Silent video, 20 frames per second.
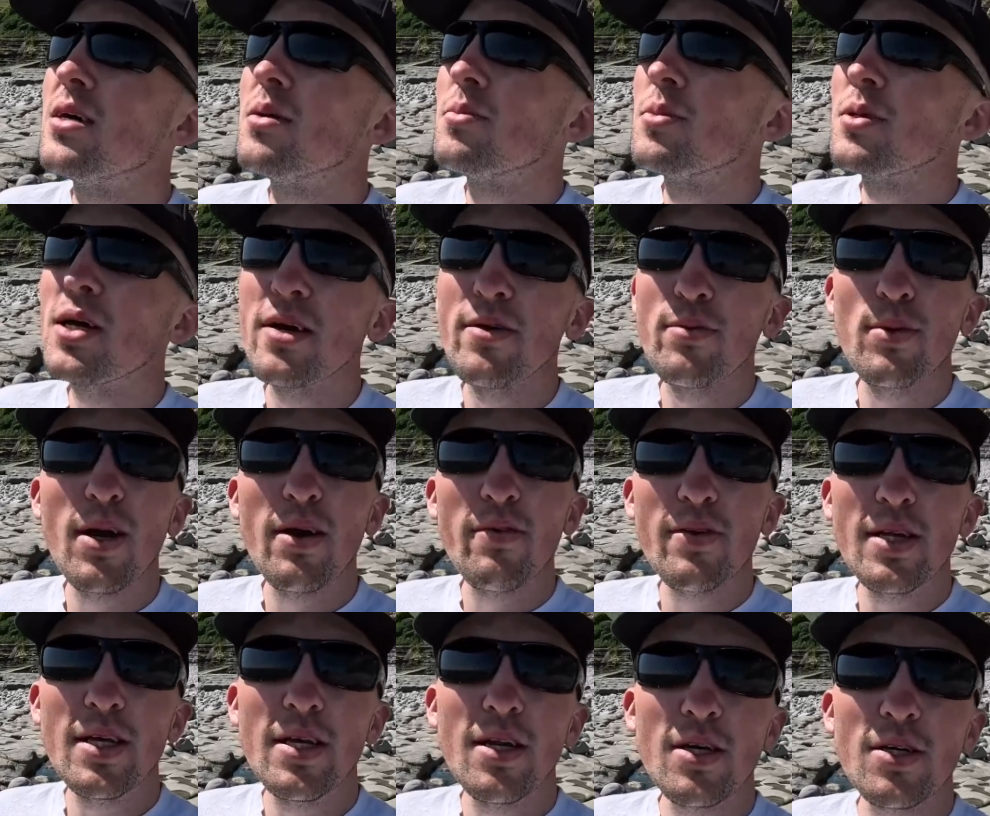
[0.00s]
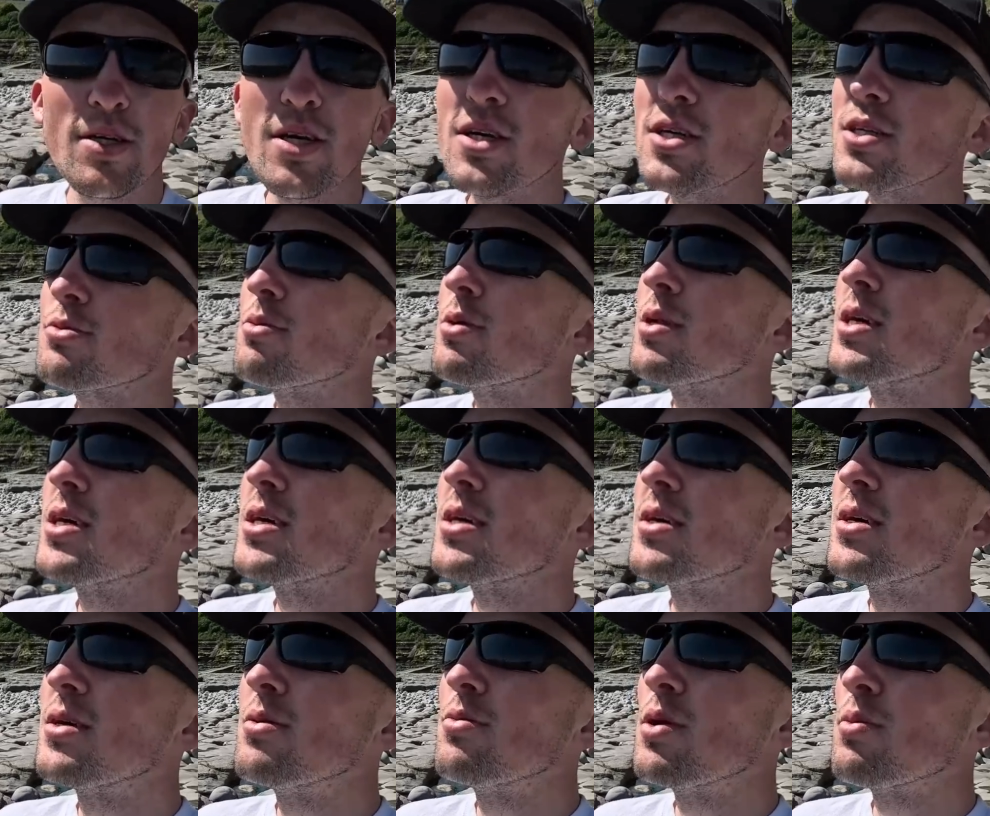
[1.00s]
But yeah, if we have any luck, guys,
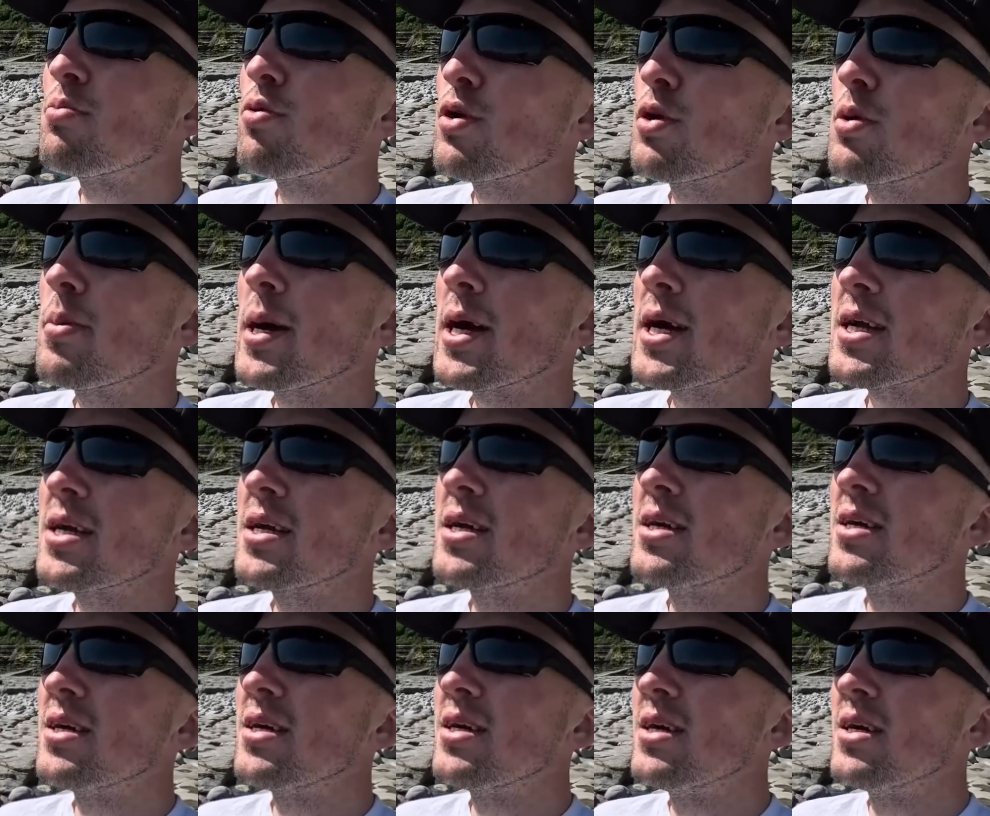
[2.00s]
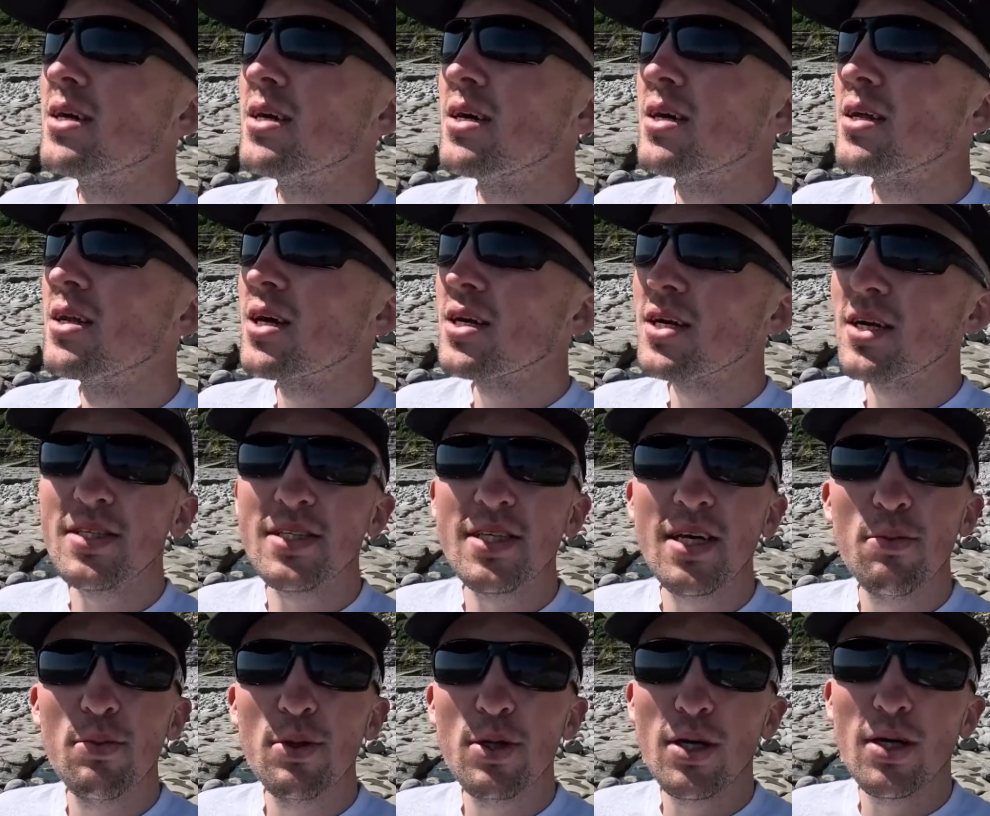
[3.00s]
we'll bring you back. Like I
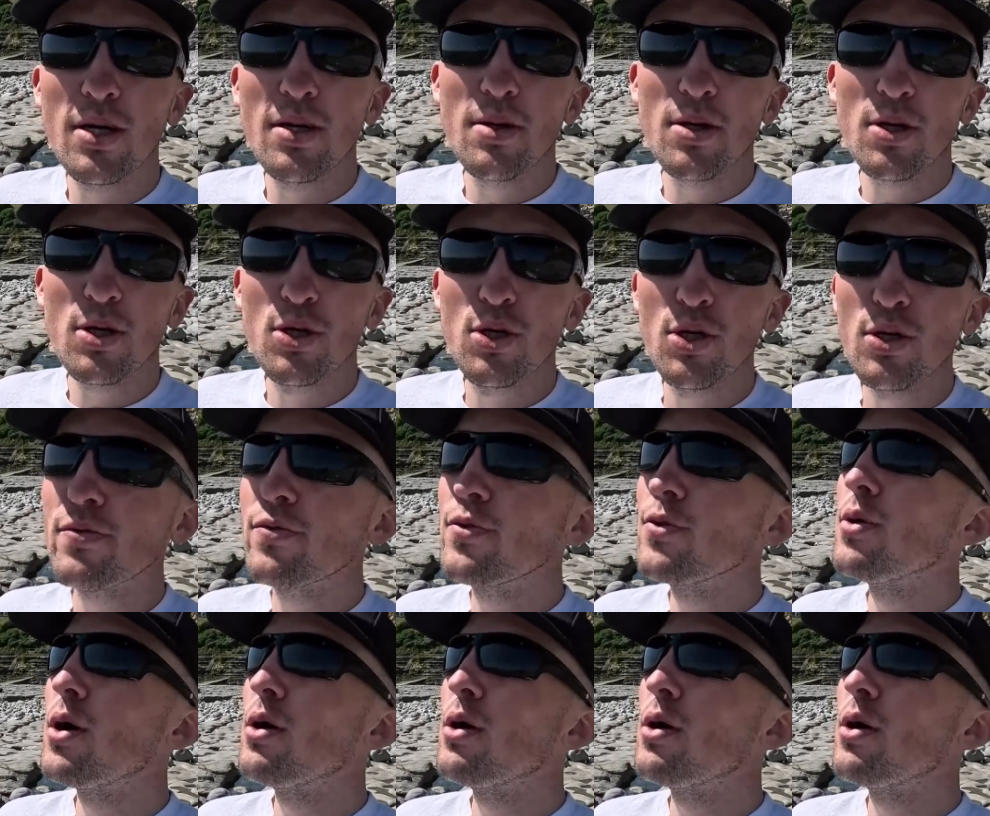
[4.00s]
said, we got a good few